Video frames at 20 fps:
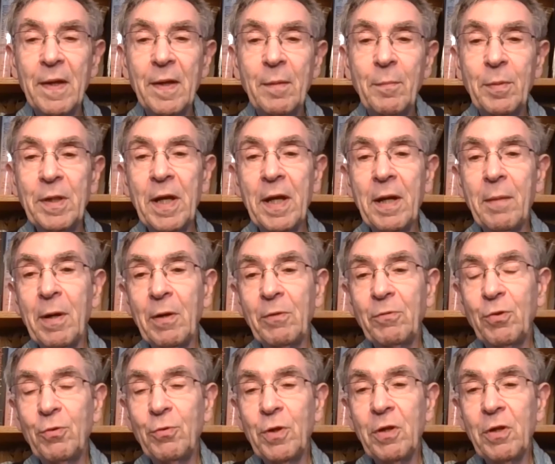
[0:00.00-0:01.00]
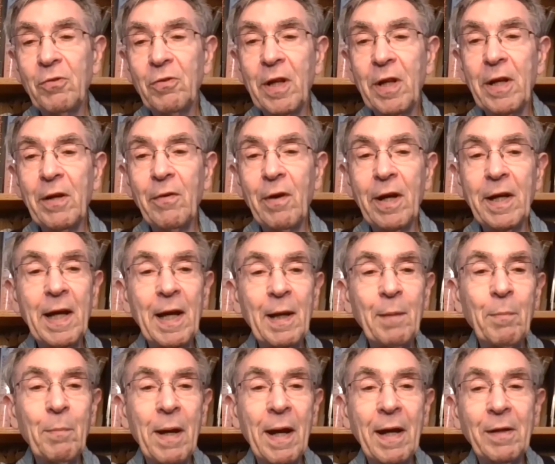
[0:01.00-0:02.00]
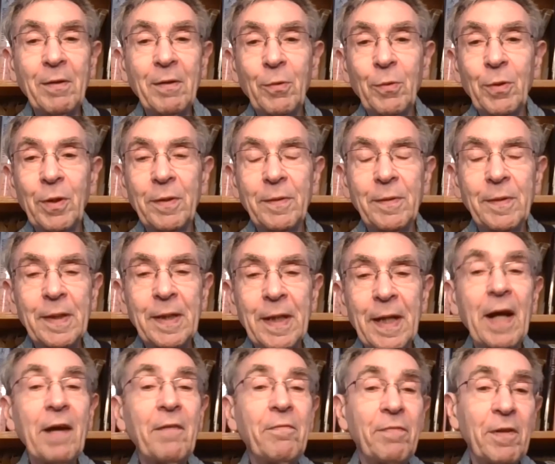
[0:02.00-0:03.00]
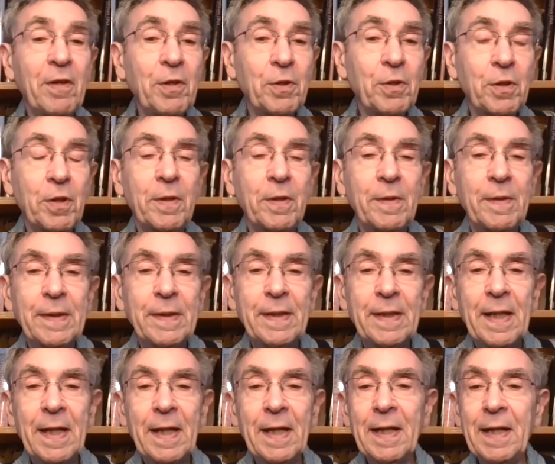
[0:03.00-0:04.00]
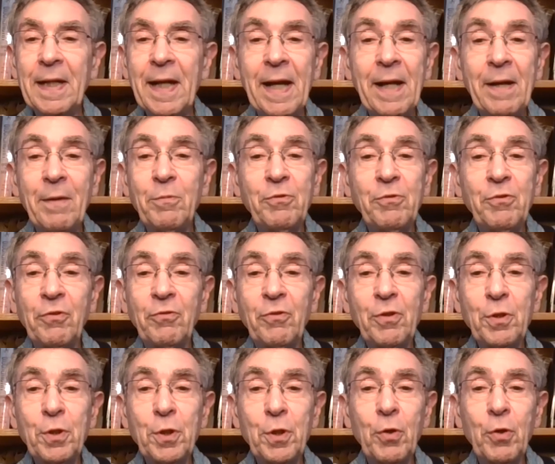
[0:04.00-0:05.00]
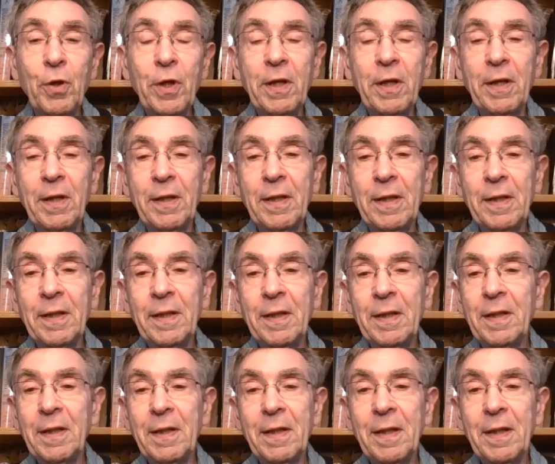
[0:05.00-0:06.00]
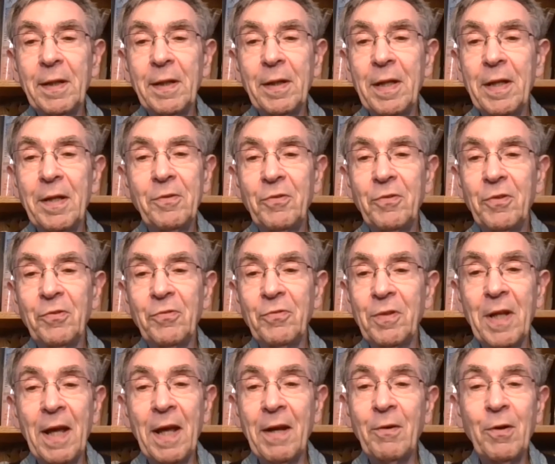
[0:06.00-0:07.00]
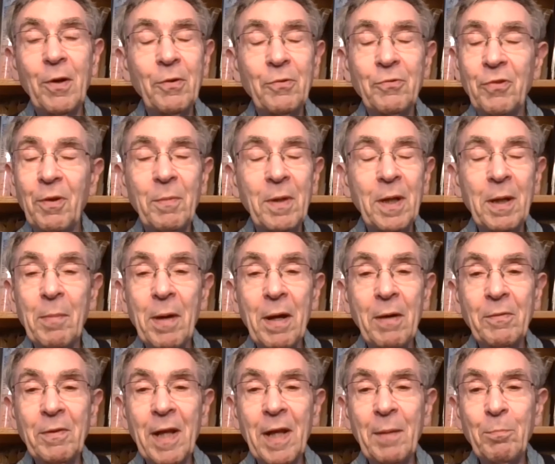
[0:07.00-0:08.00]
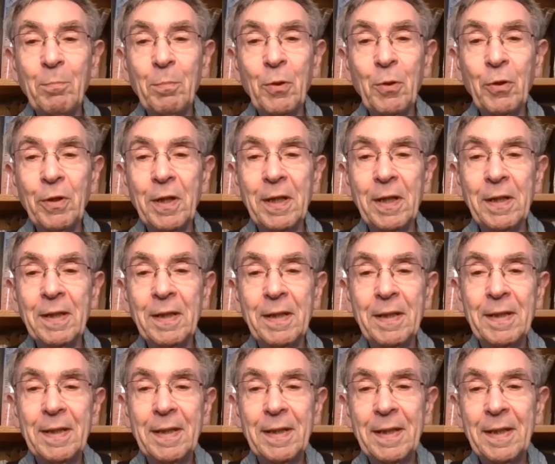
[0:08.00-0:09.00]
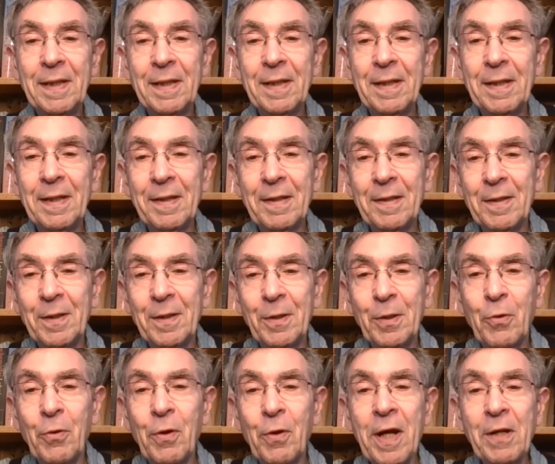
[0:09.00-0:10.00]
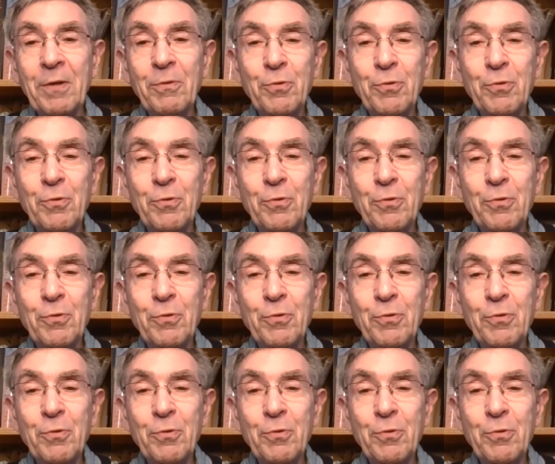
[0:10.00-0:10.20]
But then about 2 years later, I came back to it and I finished it. And it was just a joy. It just, I don't know, something about that book and the grand